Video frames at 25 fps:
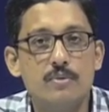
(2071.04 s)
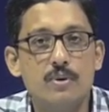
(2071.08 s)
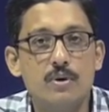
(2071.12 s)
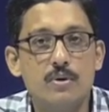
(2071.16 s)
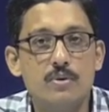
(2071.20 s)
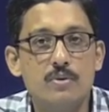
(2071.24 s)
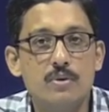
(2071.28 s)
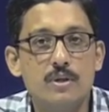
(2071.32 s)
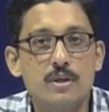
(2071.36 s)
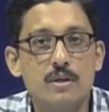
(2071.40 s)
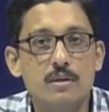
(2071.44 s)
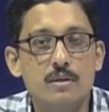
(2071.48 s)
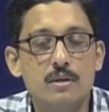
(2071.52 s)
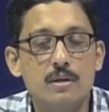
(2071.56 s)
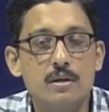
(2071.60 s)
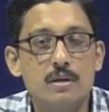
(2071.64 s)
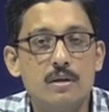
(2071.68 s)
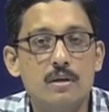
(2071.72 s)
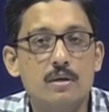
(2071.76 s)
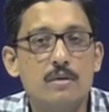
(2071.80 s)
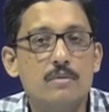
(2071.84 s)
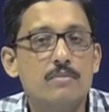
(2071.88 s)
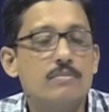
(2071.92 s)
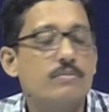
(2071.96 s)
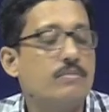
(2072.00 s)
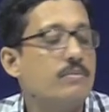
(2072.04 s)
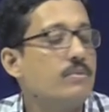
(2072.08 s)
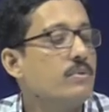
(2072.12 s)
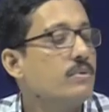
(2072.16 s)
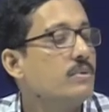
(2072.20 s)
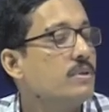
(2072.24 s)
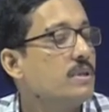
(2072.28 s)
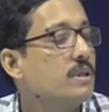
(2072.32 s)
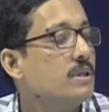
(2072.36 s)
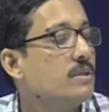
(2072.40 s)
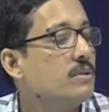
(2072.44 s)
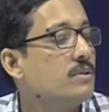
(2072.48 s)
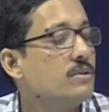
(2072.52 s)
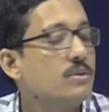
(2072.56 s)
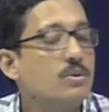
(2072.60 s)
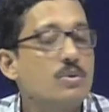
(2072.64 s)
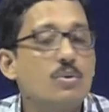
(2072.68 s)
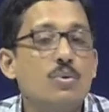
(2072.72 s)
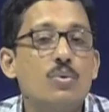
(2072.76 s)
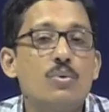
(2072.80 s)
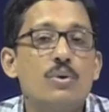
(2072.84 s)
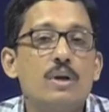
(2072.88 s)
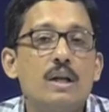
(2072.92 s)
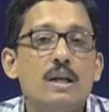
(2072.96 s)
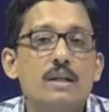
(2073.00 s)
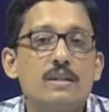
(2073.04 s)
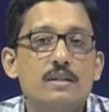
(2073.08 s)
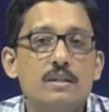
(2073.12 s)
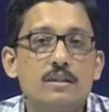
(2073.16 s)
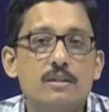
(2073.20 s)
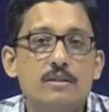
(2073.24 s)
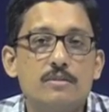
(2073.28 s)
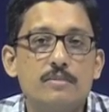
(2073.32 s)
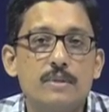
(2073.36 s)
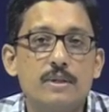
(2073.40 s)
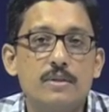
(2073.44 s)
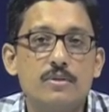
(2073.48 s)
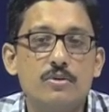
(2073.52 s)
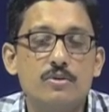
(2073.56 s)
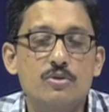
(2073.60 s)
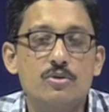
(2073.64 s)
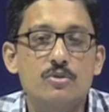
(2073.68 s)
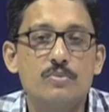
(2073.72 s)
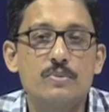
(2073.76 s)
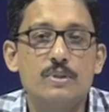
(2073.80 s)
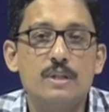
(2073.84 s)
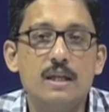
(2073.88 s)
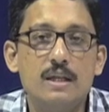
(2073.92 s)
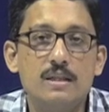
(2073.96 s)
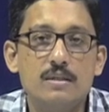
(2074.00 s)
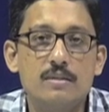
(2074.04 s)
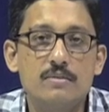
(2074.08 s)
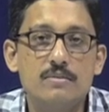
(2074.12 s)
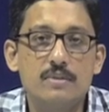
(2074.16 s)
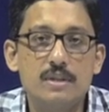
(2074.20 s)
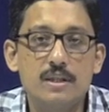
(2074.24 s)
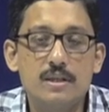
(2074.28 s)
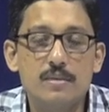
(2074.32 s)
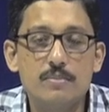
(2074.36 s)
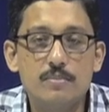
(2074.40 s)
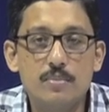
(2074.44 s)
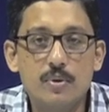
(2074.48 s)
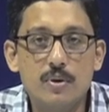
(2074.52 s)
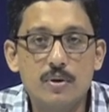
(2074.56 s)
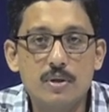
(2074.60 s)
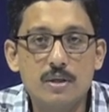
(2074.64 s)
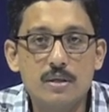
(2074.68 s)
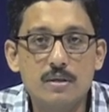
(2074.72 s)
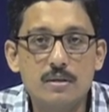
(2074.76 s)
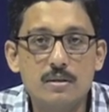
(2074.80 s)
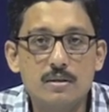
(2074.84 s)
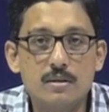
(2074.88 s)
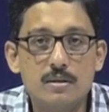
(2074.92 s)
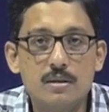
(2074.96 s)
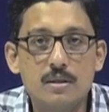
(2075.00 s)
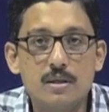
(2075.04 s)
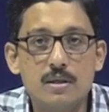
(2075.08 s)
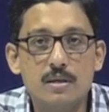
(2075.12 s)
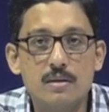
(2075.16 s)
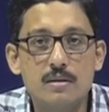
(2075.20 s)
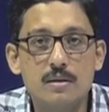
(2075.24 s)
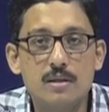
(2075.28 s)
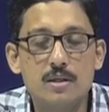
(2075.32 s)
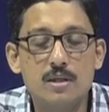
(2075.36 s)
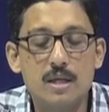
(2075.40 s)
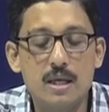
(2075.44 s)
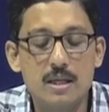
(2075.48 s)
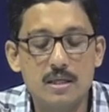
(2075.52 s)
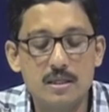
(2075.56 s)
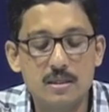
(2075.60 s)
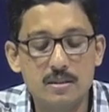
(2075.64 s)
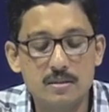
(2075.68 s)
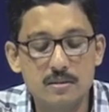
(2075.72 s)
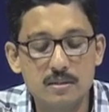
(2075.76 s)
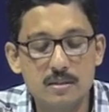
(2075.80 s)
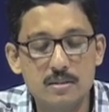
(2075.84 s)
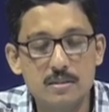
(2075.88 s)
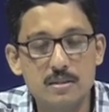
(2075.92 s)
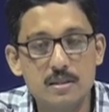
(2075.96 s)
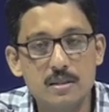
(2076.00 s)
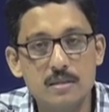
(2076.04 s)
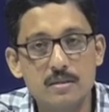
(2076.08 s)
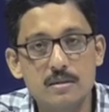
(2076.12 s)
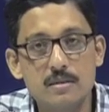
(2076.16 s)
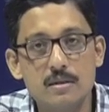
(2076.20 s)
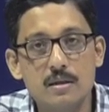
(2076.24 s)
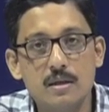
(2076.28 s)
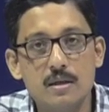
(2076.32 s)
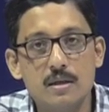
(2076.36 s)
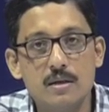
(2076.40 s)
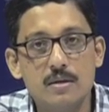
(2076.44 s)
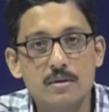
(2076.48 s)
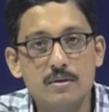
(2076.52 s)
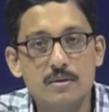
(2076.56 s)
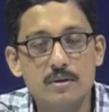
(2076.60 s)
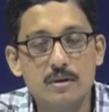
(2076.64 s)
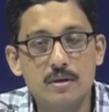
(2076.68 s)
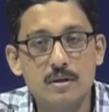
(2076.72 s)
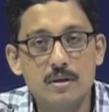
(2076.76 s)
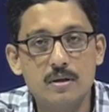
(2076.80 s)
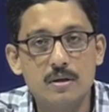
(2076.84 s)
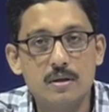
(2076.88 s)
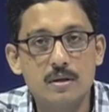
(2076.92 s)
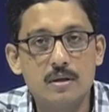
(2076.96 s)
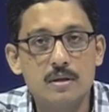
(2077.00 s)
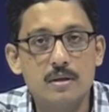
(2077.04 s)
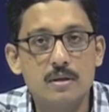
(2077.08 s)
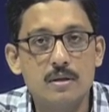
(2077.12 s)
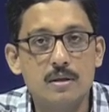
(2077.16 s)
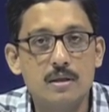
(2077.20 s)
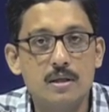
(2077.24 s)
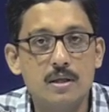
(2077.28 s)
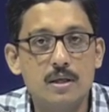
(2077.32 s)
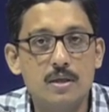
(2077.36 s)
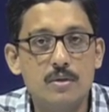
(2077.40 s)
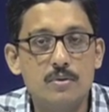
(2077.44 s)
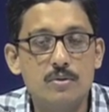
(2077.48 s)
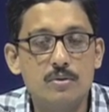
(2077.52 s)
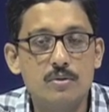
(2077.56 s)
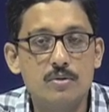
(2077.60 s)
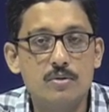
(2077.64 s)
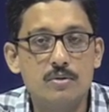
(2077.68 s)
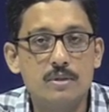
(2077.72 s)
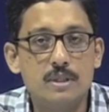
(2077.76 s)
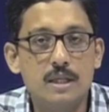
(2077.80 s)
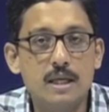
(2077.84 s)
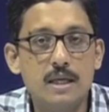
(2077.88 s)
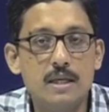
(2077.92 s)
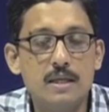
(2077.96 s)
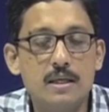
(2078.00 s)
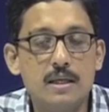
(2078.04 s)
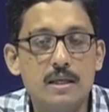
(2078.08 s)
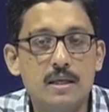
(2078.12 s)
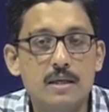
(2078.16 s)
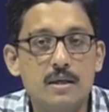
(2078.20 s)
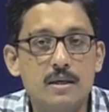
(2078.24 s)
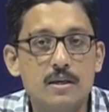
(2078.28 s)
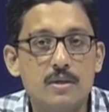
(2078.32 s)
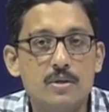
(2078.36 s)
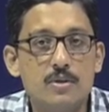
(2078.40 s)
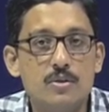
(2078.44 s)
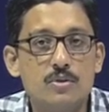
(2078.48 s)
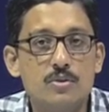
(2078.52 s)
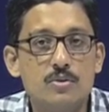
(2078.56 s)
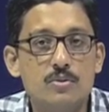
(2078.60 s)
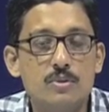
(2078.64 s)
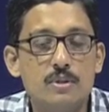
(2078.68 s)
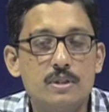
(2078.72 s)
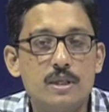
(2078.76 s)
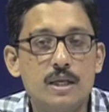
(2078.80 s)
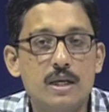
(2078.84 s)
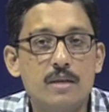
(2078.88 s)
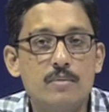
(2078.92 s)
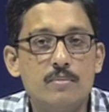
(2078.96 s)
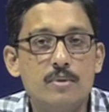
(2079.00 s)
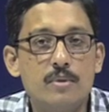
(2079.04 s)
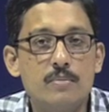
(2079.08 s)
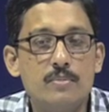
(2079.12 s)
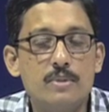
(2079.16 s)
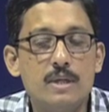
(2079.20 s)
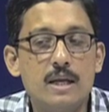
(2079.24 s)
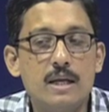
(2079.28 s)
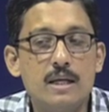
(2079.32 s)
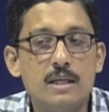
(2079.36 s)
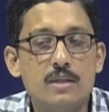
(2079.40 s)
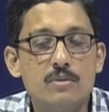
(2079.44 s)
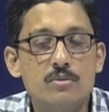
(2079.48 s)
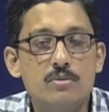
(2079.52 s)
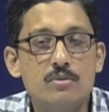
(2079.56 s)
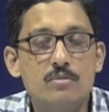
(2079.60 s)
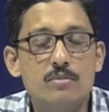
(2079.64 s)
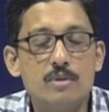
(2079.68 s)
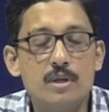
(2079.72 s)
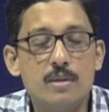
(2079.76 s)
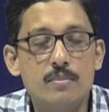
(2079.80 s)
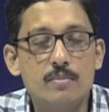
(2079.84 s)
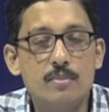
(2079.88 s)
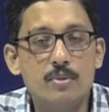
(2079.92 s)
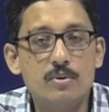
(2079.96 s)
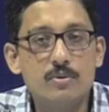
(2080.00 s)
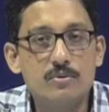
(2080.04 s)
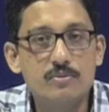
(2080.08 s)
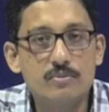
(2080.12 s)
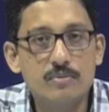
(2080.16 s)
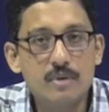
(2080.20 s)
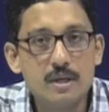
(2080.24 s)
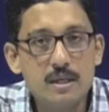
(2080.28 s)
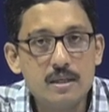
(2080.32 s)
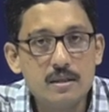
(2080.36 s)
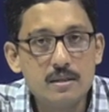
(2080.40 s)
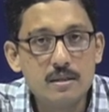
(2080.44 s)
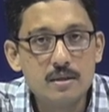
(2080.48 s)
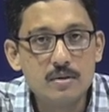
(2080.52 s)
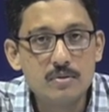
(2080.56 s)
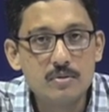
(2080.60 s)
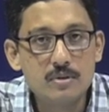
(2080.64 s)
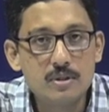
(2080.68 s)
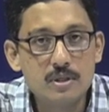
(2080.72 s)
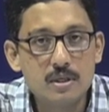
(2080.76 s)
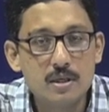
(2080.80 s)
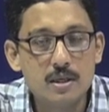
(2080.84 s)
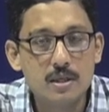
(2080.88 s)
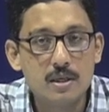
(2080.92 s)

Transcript: doing fluorescence correlation spectroscopy. That's a very important and interesting technique. So with the help of that, you will be able to find out